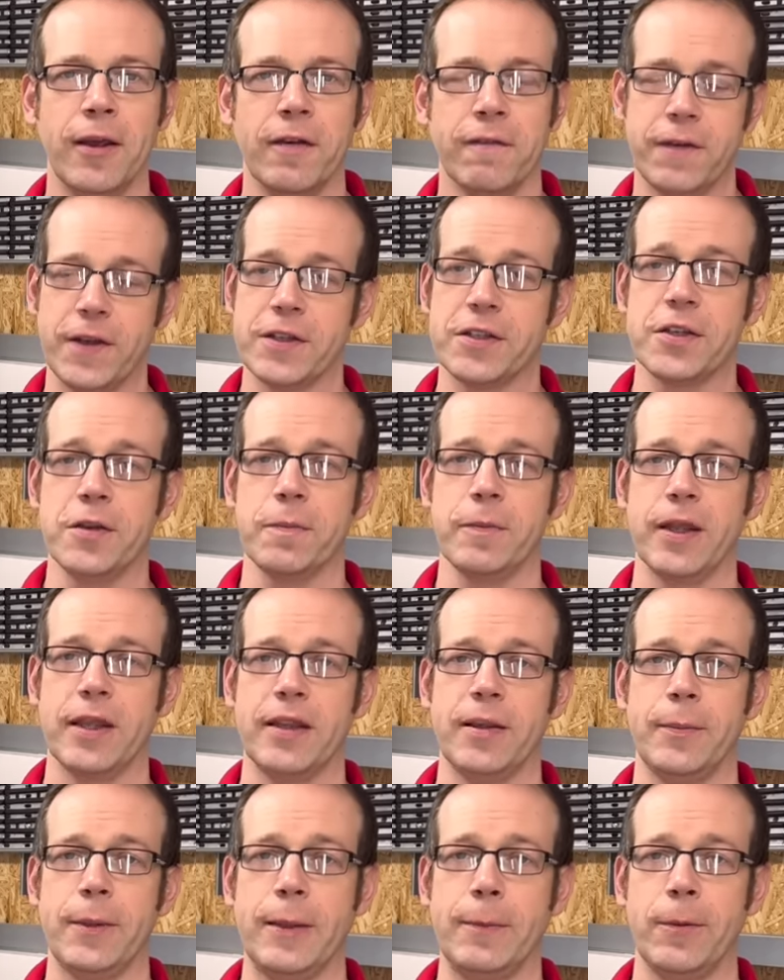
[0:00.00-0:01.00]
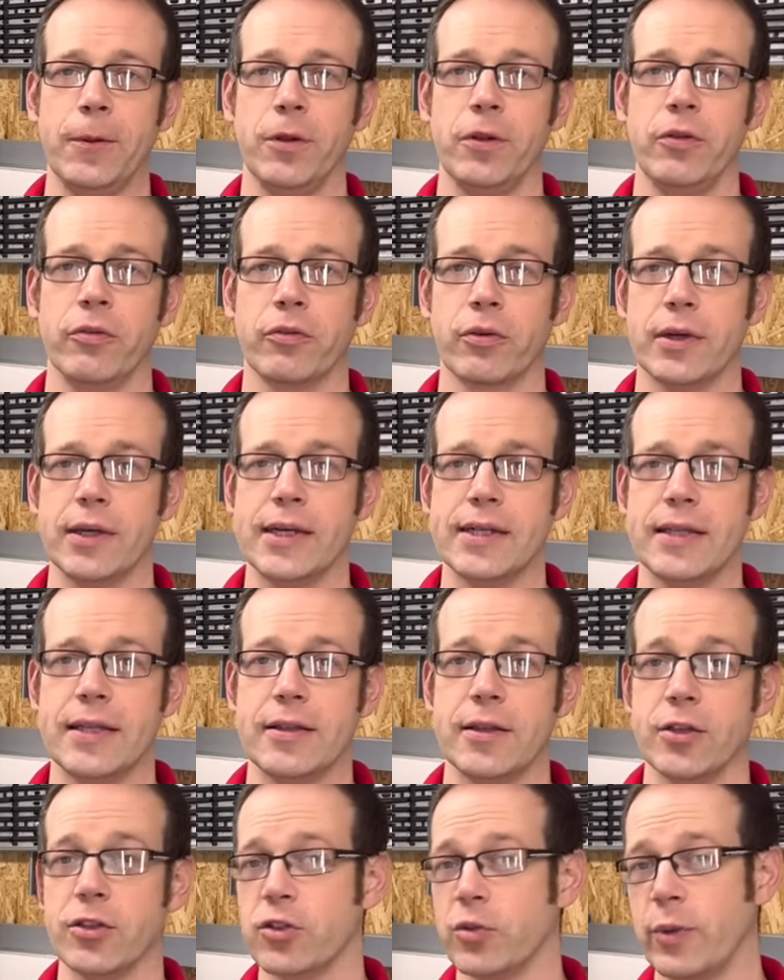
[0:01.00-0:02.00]
First up, they're the people who've created
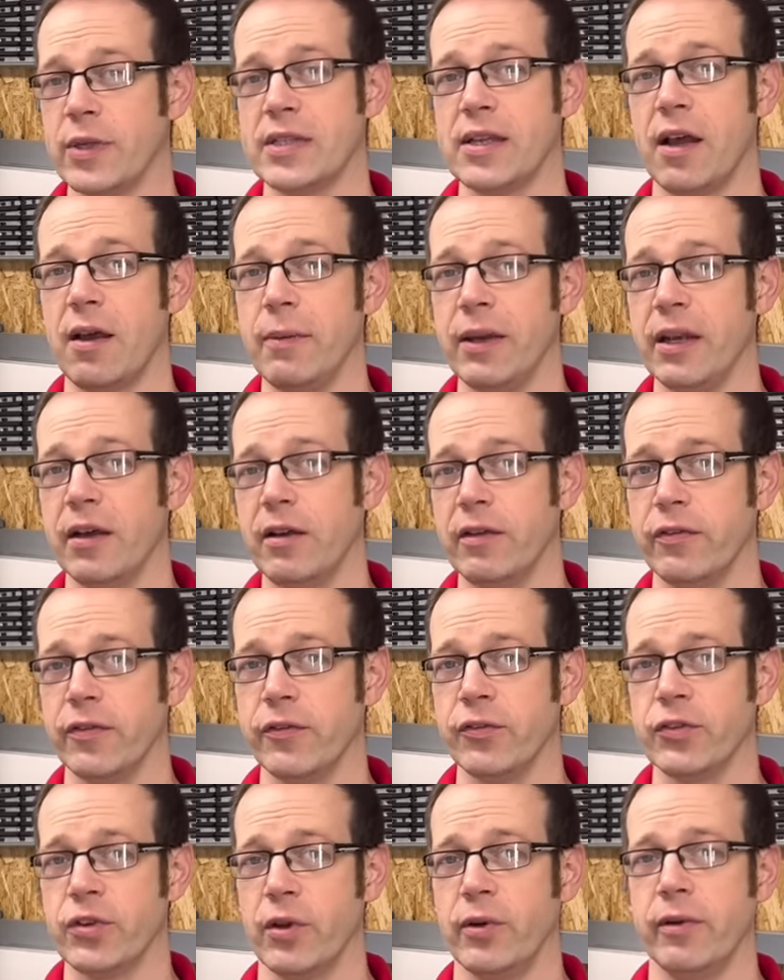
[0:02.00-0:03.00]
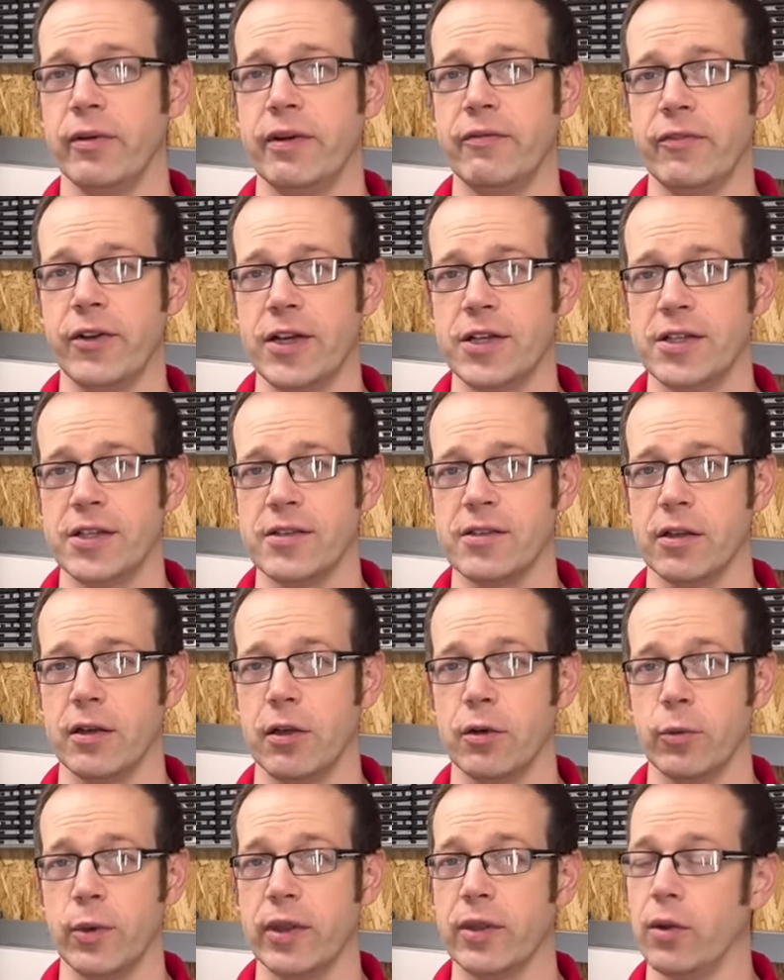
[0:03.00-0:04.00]
the Swiss Army knife of solar inverters
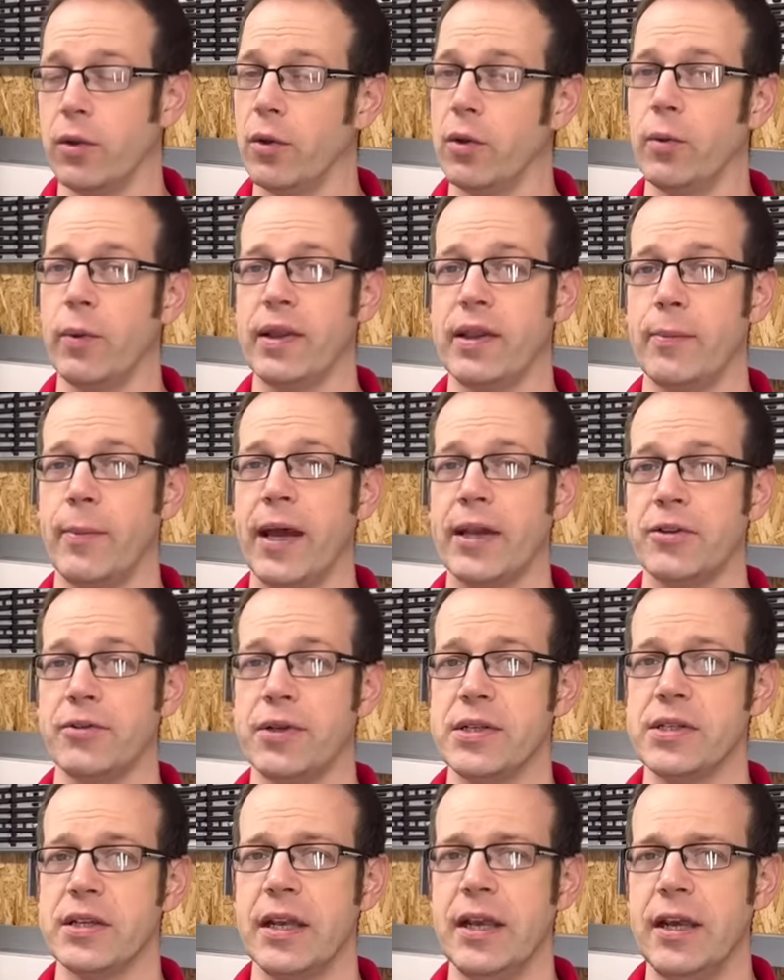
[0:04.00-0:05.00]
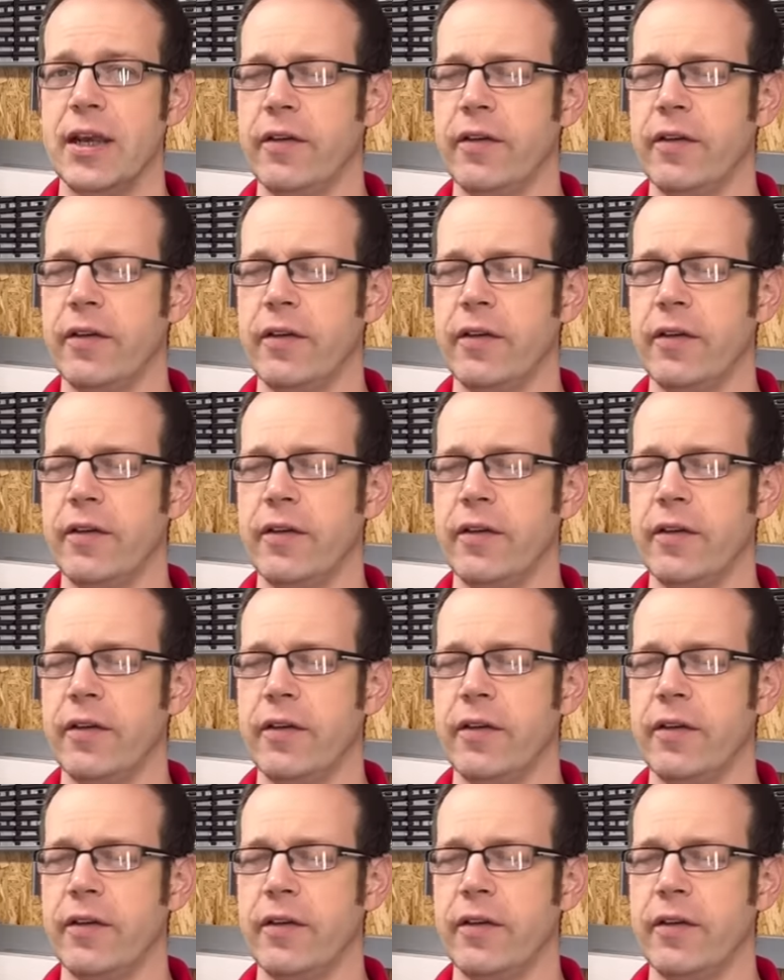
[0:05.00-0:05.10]
along with all weather batteries,